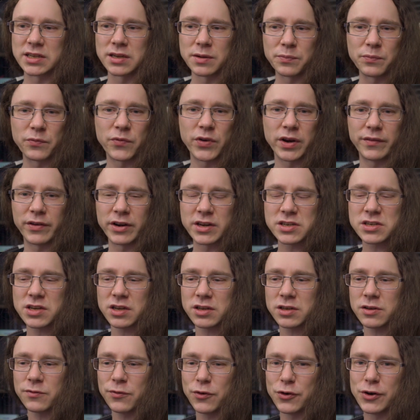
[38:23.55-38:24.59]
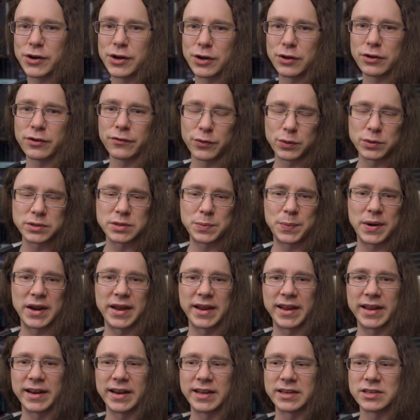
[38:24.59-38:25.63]
I'm very, very excited for it. Looking forward to
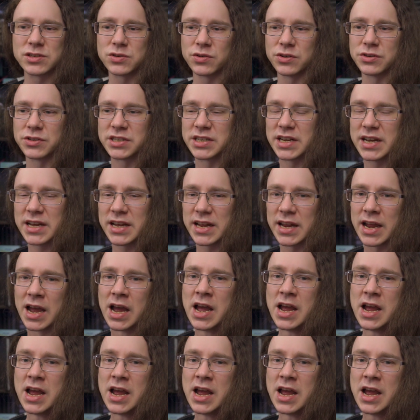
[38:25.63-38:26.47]
playing it later on today.